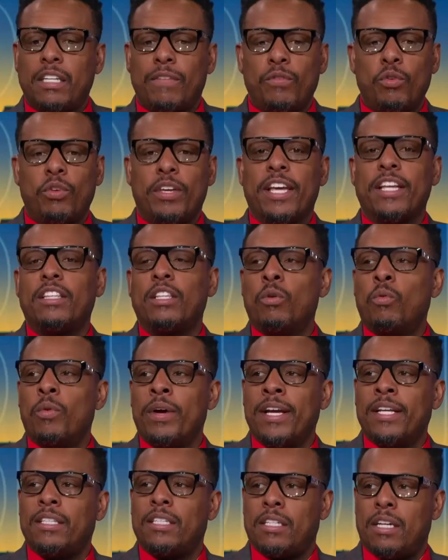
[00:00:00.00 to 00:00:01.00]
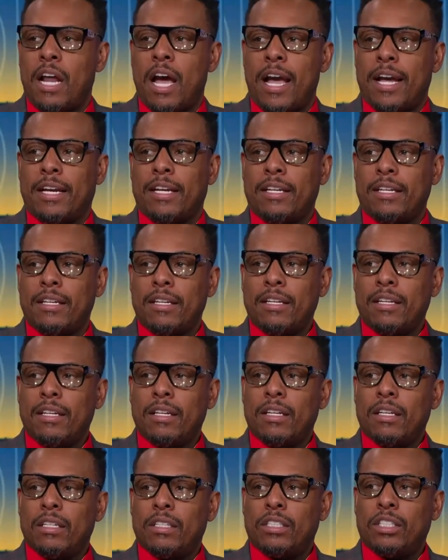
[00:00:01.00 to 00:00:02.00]
if you, get the win tonight. Do
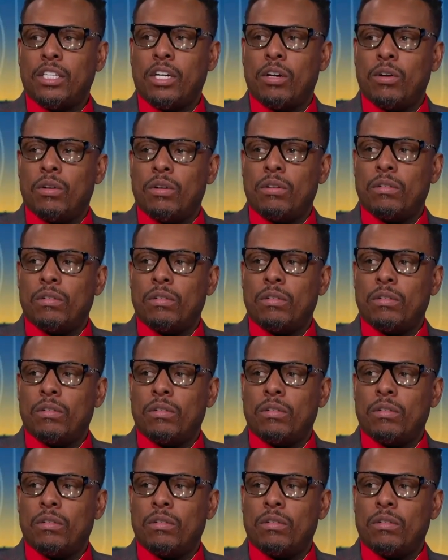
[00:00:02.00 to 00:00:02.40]
you travel